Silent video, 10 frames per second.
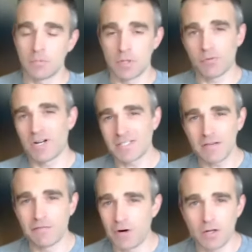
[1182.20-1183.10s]
when I say
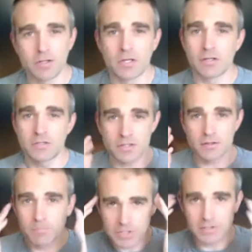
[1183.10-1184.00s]
vol, you
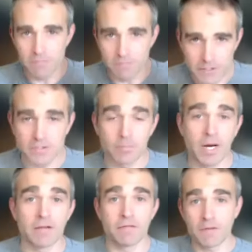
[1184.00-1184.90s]
just picture the VIX in your
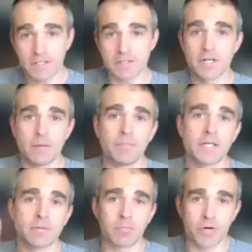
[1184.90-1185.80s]
mind. The VIX is up.
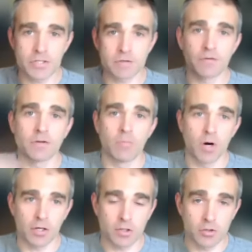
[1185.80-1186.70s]
That's a pressure for the
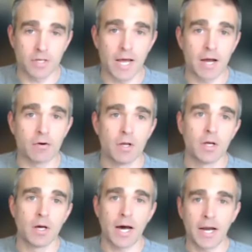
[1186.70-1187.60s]
market to go down.
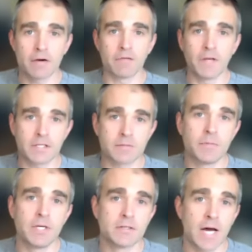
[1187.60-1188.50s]
Higher VIX
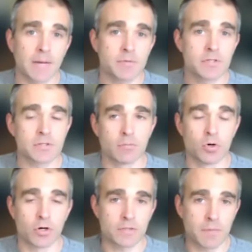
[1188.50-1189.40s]
means options are
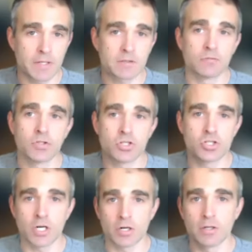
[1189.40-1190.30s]
more expensive, which
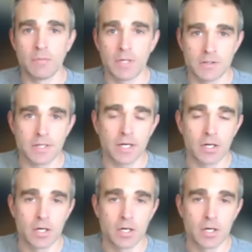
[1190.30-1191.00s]
generally means that